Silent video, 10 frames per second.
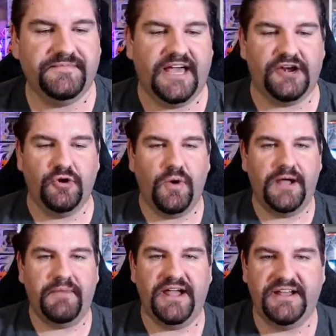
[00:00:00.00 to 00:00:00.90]
I don't know. why
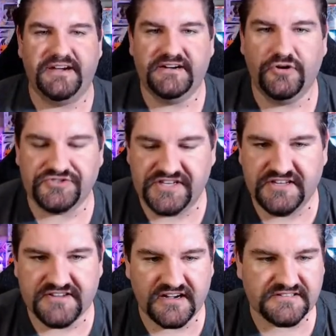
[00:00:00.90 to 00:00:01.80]
my uh,
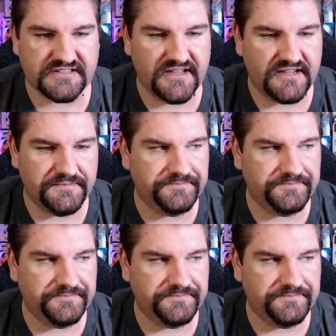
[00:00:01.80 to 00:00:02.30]
OCD talks like that.